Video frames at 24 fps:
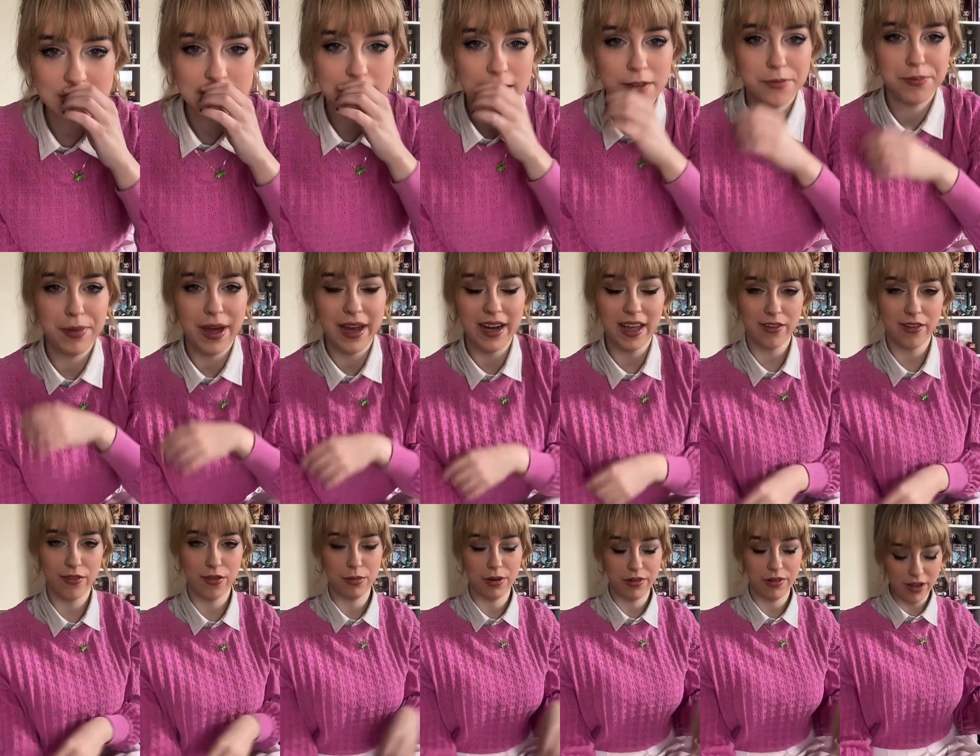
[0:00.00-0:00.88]
No, so
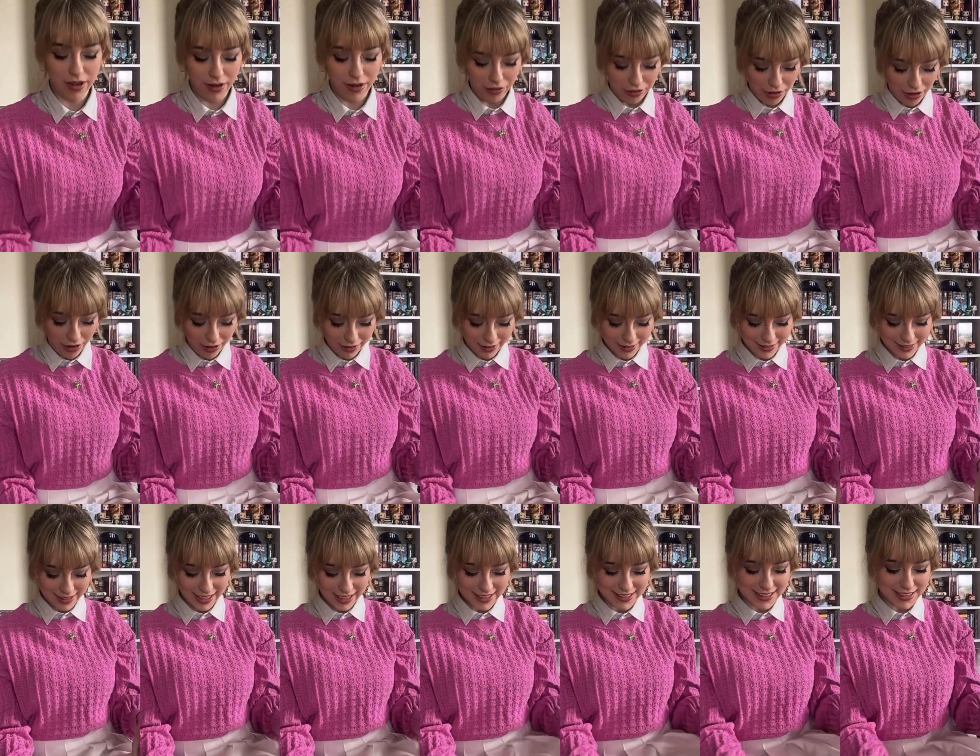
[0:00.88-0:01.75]
Betty from, oh
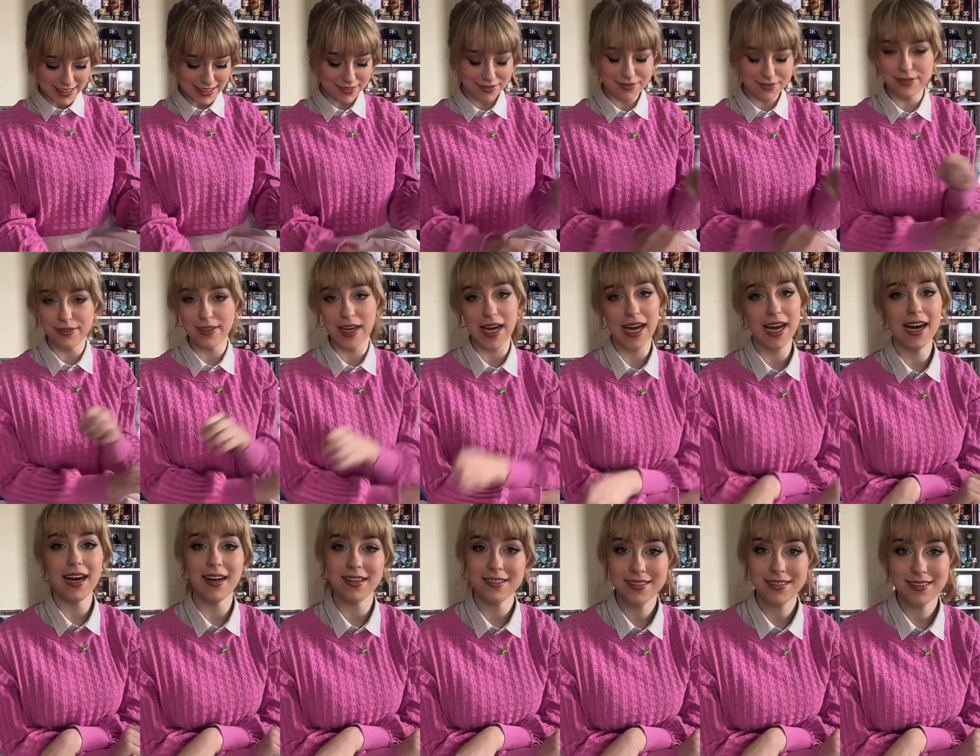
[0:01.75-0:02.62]
God, that's
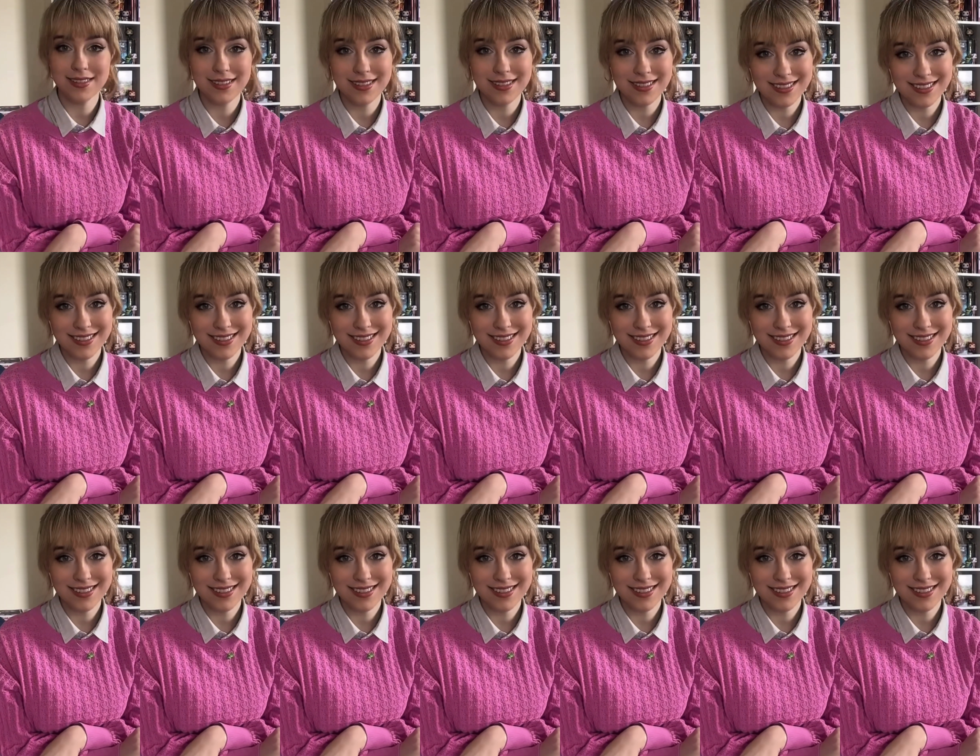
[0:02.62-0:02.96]
fair.